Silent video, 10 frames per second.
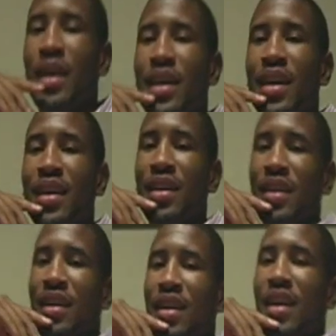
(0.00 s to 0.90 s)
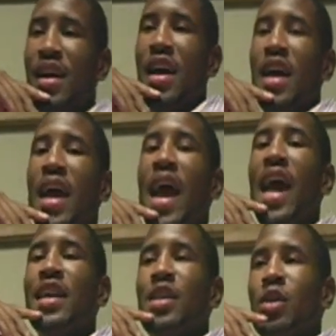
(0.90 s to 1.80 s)
my nigga.
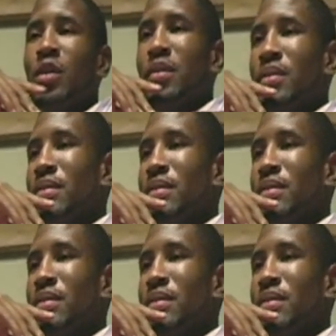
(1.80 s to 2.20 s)
Had to.